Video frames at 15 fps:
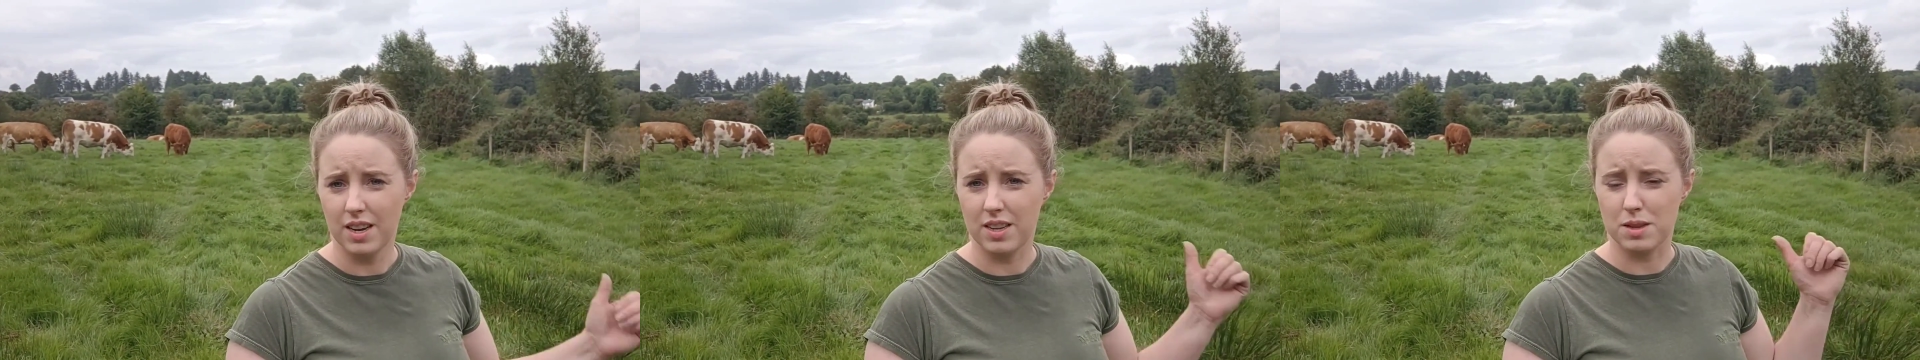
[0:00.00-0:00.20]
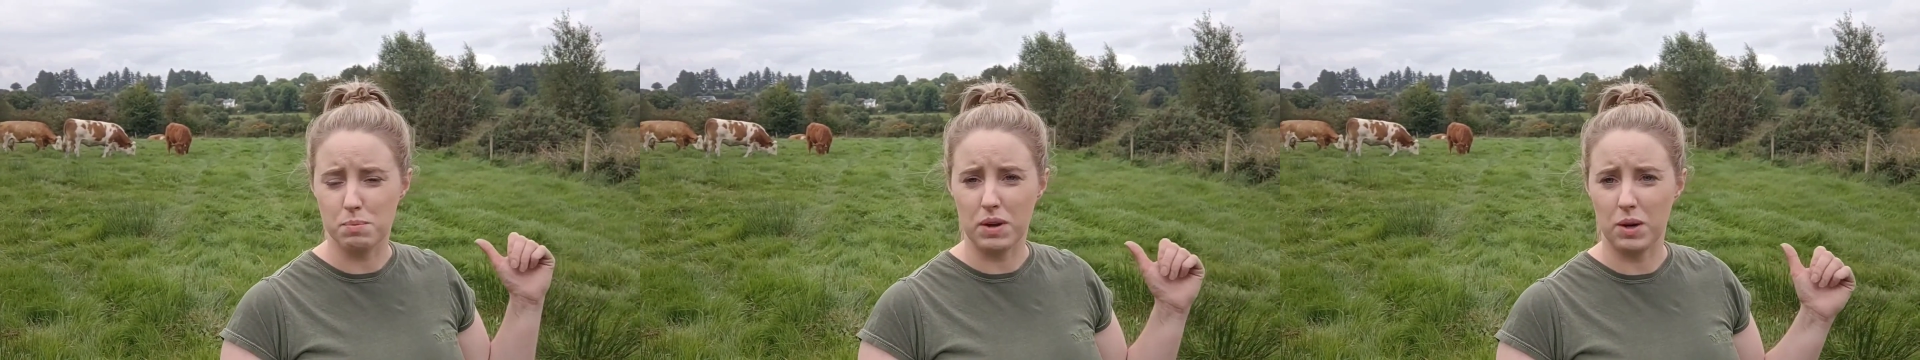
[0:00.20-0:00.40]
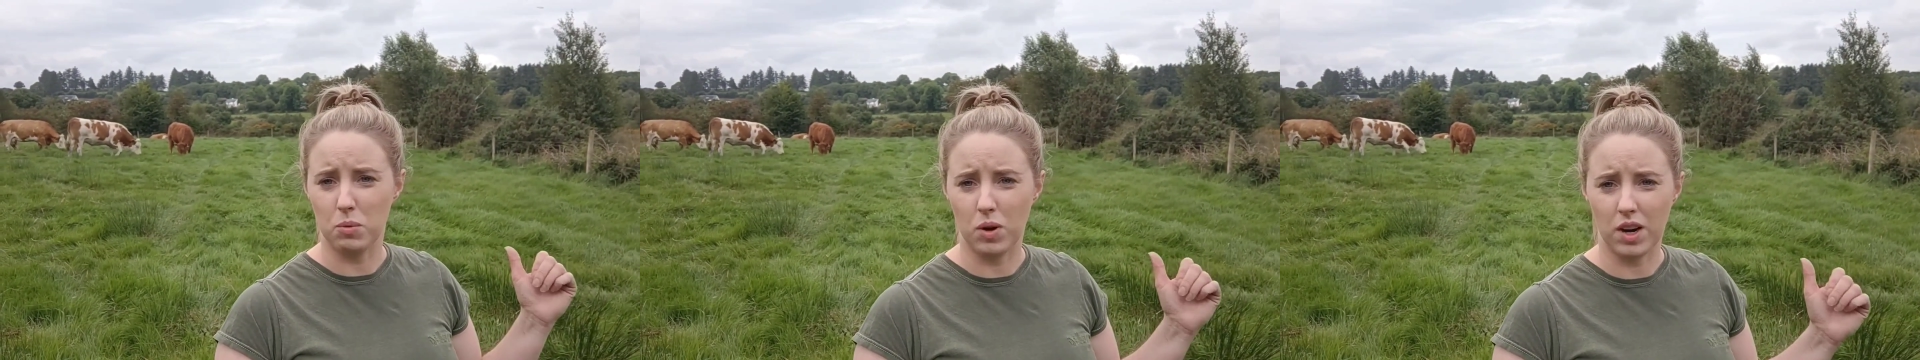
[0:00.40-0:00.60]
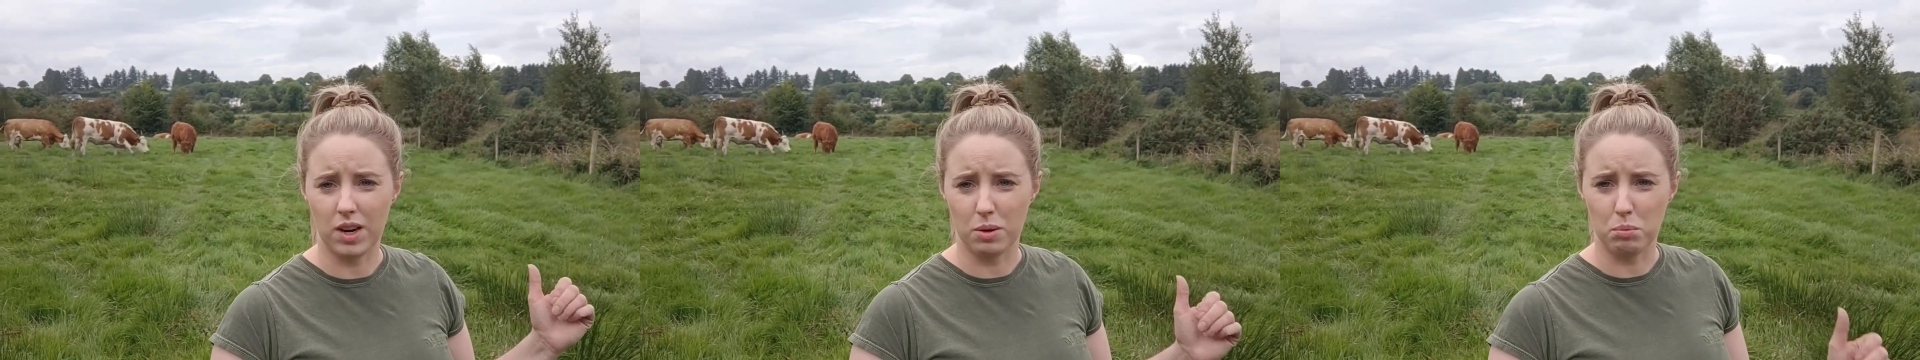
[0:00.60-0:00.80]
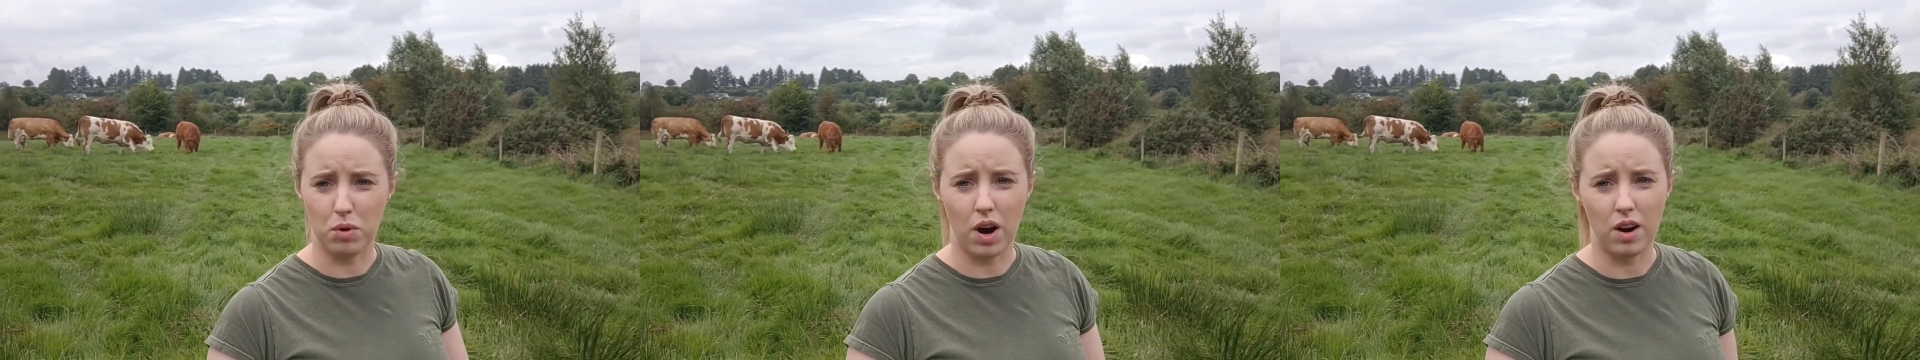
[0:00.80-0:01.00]
It's been a
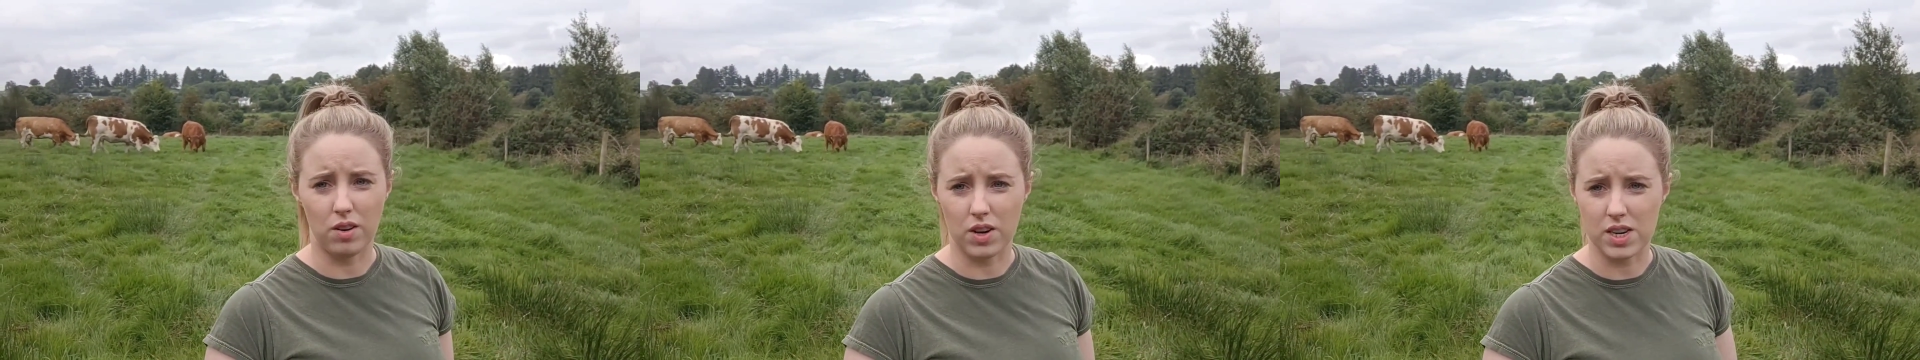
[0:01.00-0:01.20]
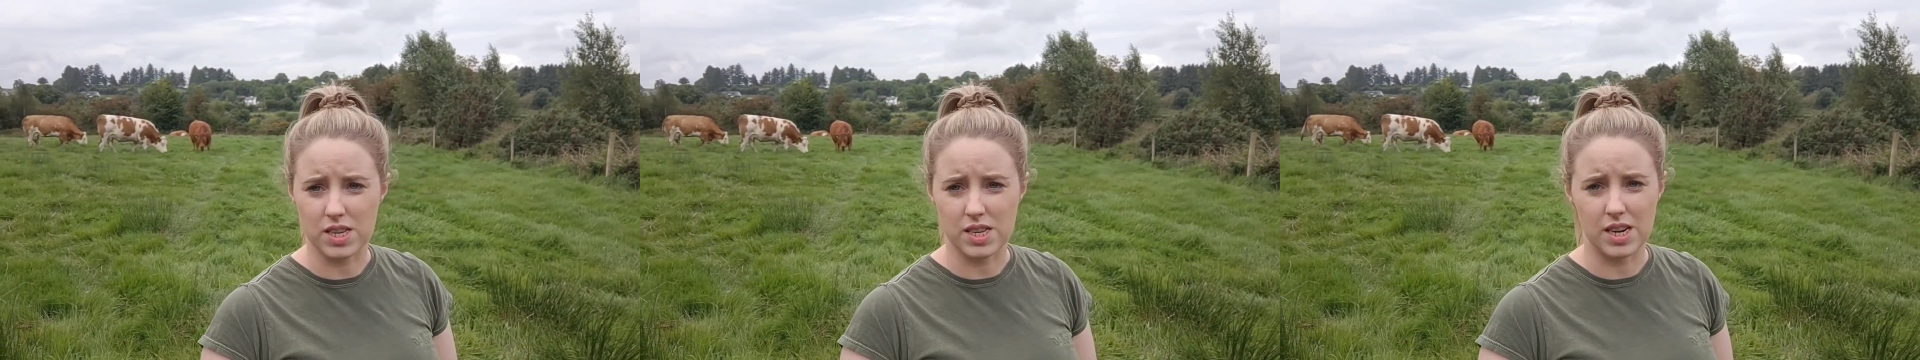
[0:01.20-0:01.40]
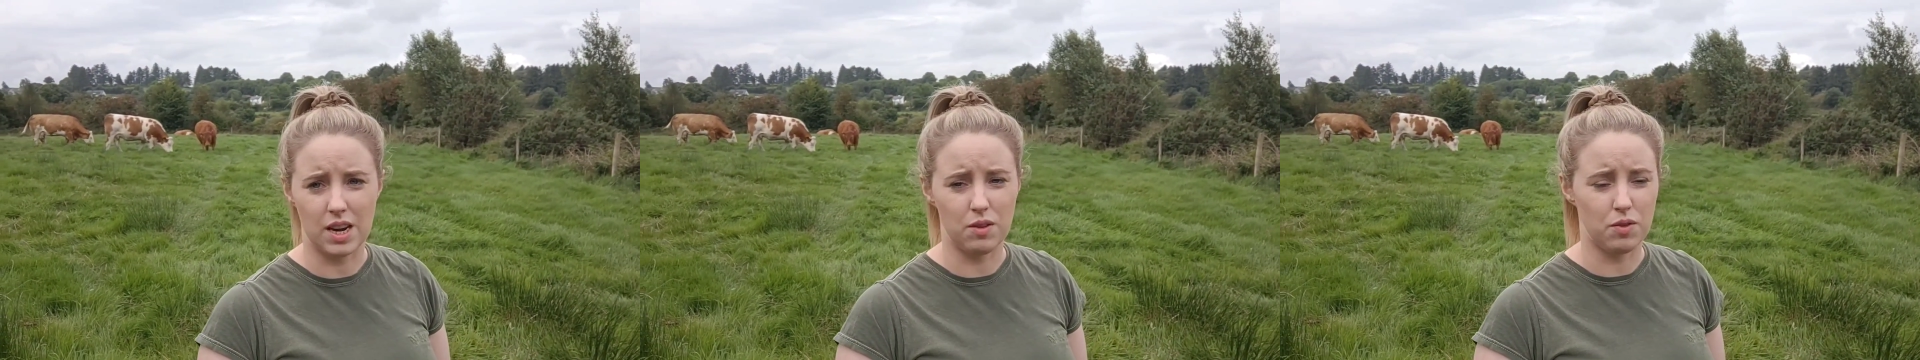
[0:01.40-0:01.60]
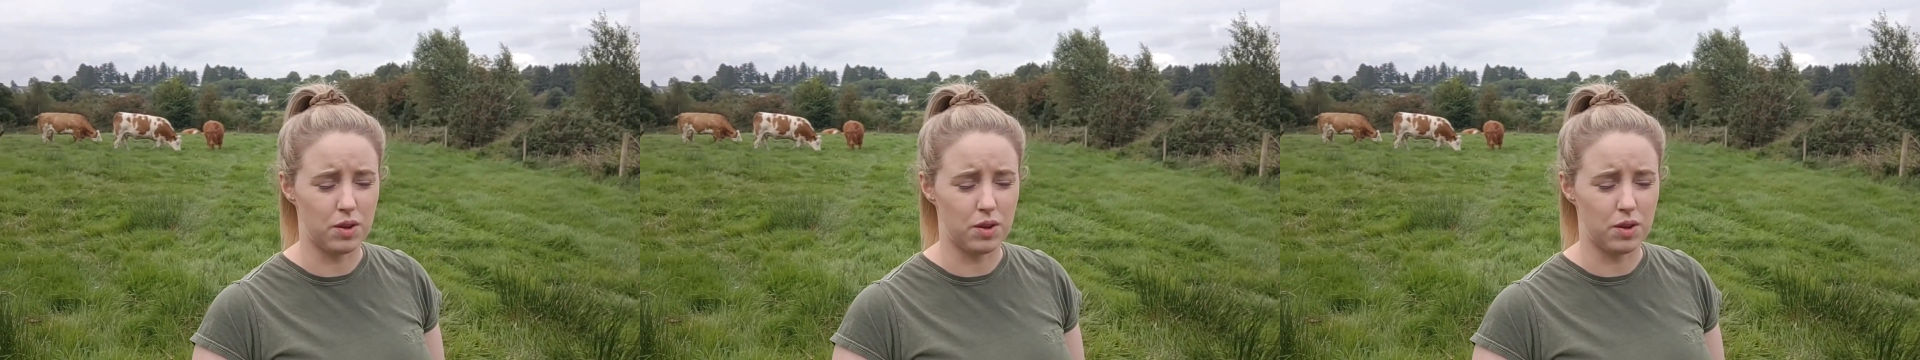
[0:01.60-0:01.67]
work in progress now